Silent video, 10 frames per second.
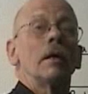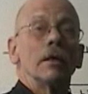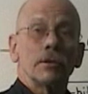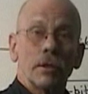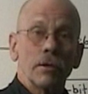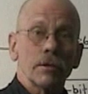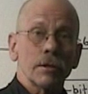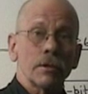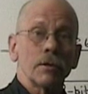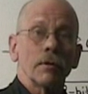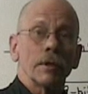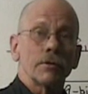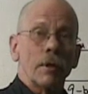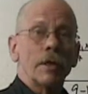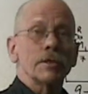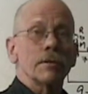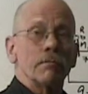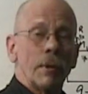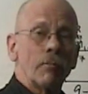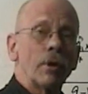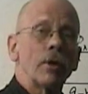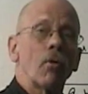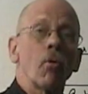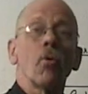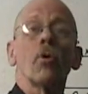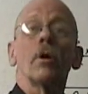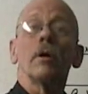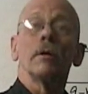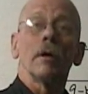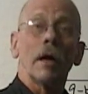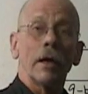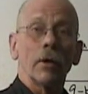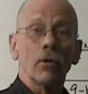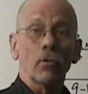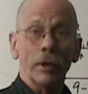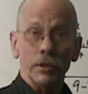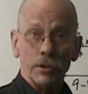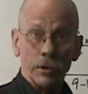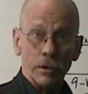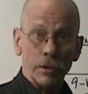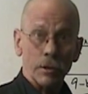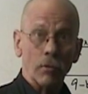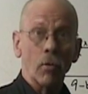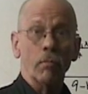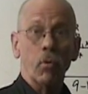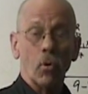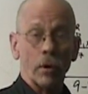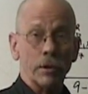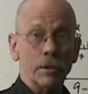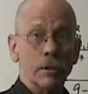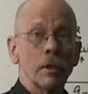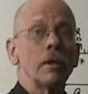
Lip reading: is used to address memory or I/O registers or ports